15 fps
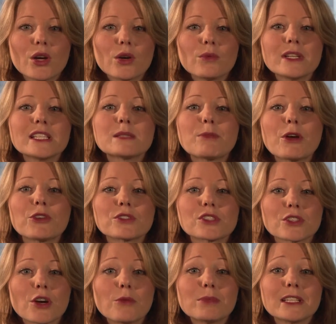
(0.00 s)
We spoke
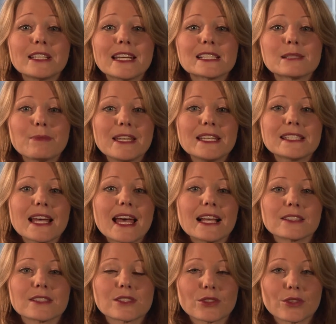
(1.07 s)
to Complinet's Peter
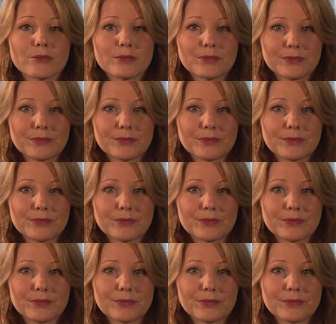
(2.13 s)
Elstob.